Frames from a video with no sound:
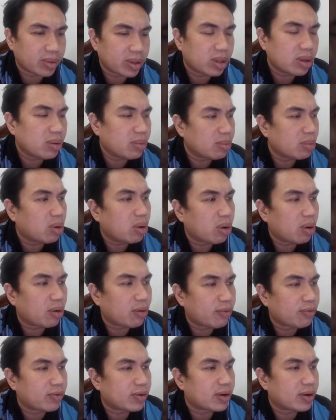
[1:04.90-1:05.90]

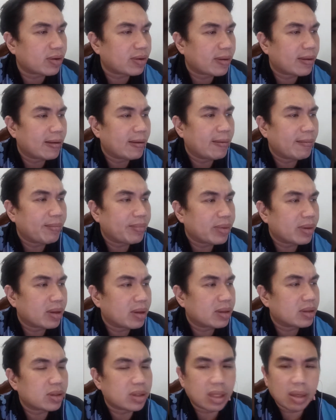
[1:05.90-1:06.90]
more of
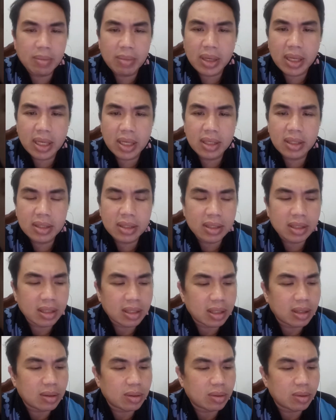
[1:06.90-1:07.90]
Steemians
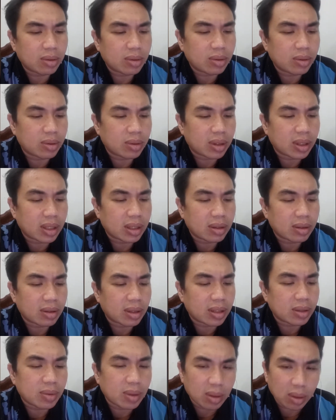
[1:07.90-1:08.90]
into
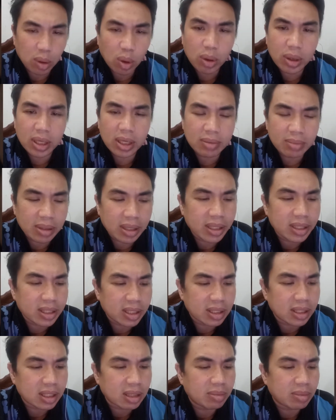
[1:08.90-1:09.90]
as well local
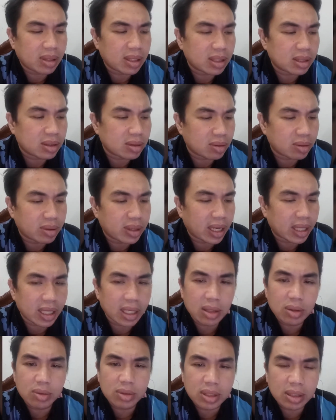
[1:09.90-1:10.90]
Malaysian Steemians to get
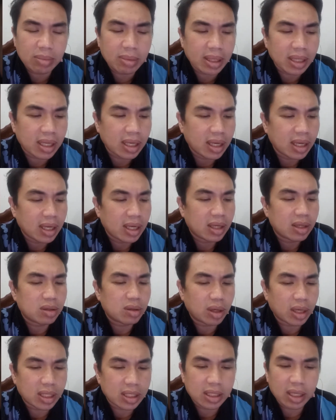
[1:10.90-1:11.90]
into Steemit.
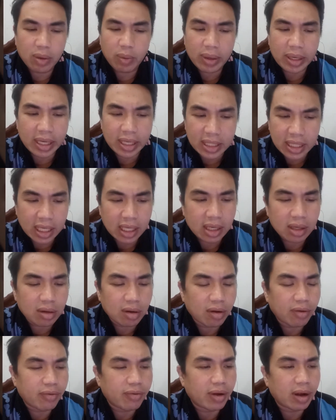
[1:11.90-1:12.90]
So when they started
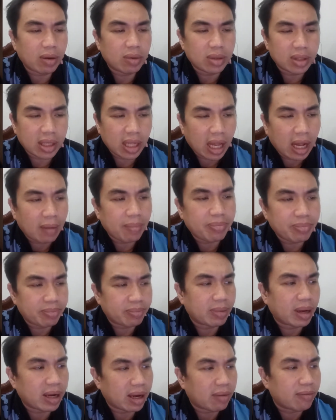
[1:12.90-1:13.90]
off, I would help
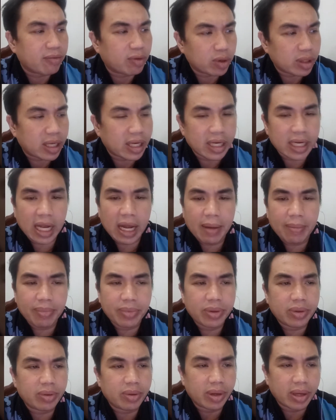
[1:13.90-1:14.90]
by voting
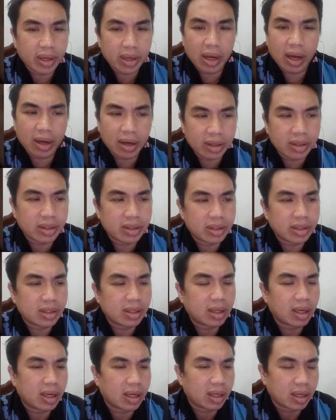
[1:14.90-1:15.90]
them to encourage
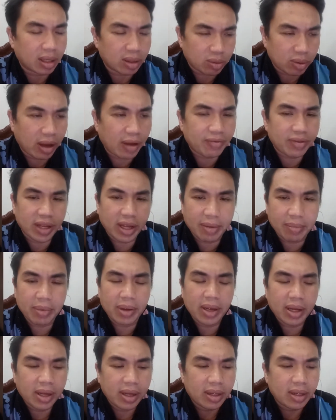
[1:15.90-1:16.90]
to have their
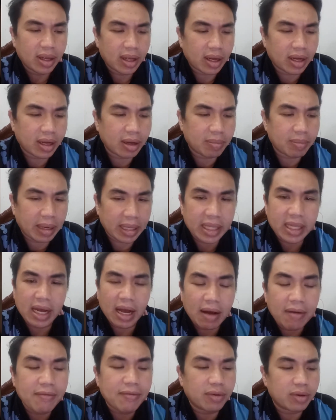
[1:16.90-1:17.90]
better
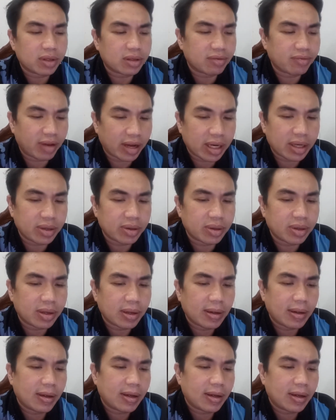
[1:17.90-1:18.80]
upvote value.